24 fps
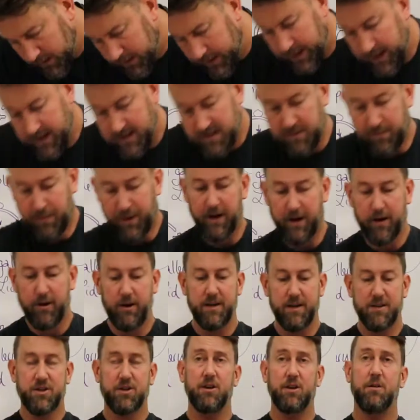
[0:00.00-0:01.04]
And as a potter,
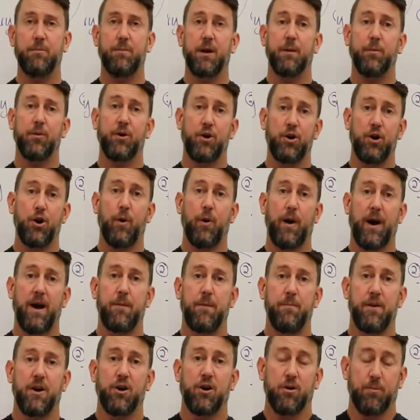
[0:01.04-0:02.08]
it's good to be able to know how
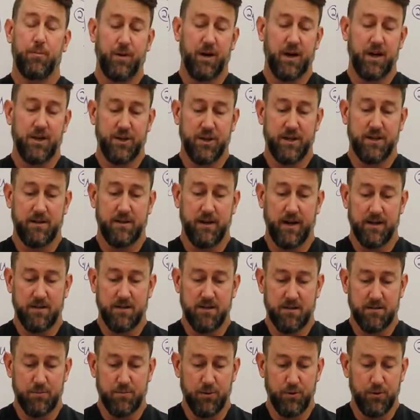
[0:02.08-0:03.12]
to make your projects nice
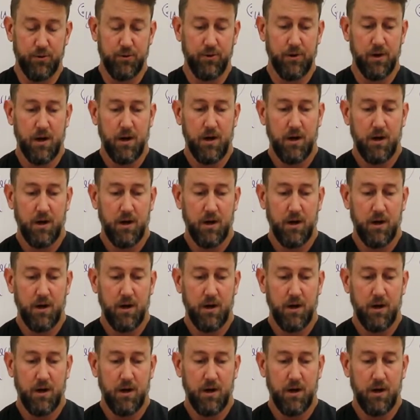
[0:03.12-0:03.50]
and smooth.